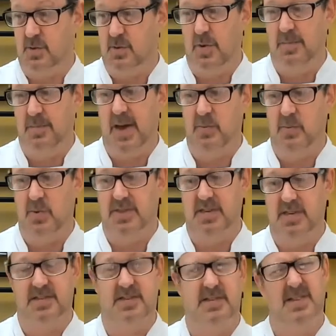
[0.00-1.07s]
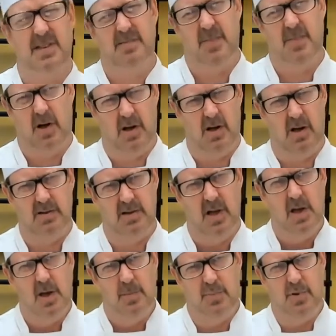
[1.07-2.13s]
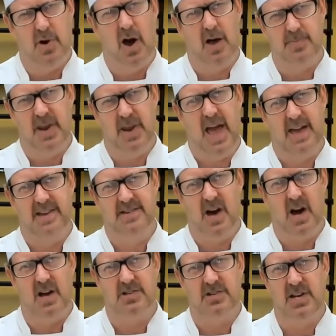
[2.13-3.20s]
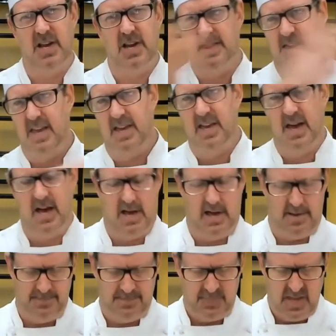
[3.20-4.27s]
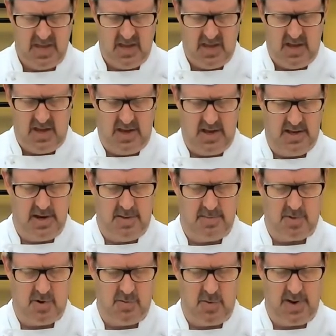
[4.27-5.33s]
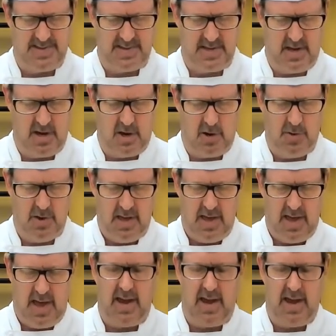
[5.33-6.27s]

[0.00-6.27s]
made with this broth, but it had dashi, I think, a number of weeks ago. And I'm